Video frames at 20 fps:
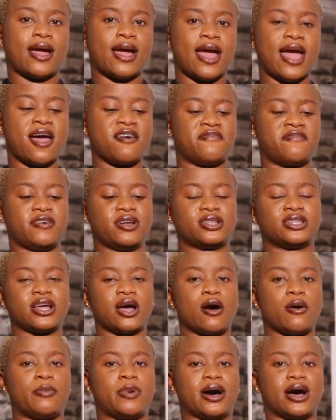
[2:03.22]
Every
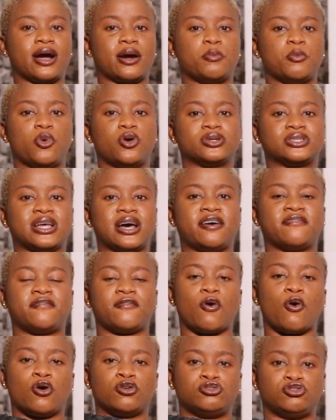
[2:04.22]
tile bag must
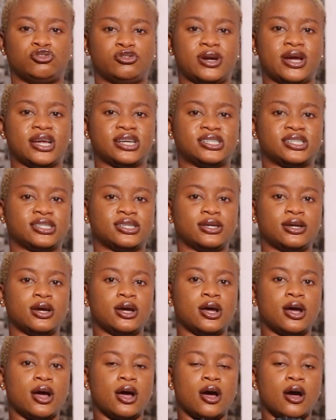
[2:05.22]
have 100
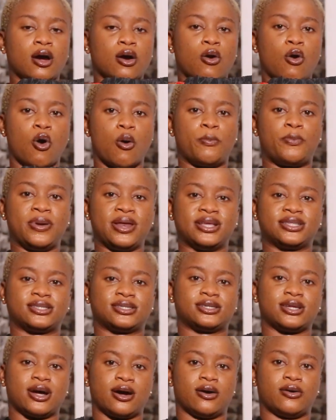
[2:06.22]
complete
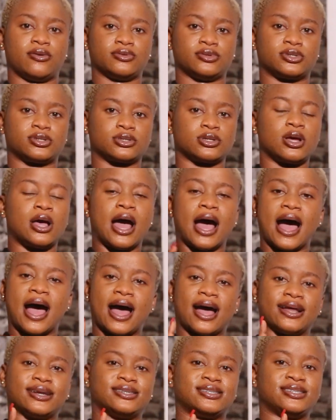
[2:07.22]
tiles,
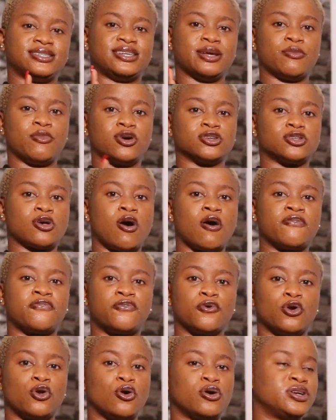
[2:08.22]
and they must all
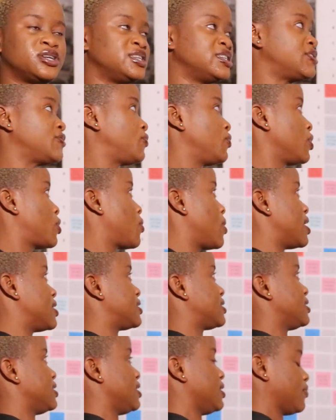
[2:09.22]
follow this
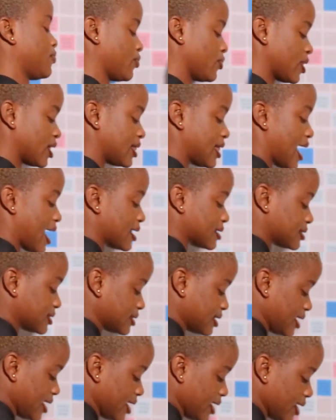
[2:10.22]
frequency. That's
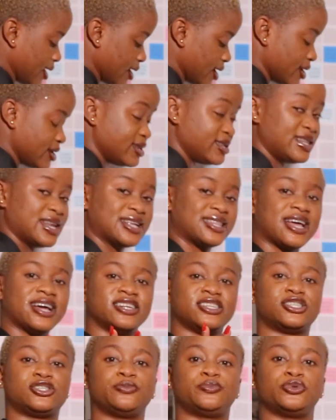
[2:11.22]
the letter
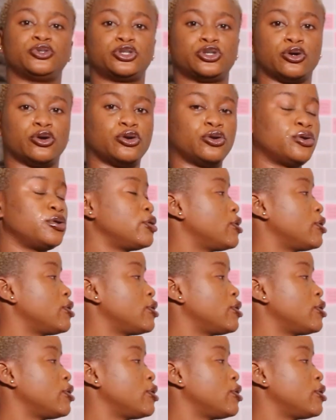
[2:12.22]
distribution.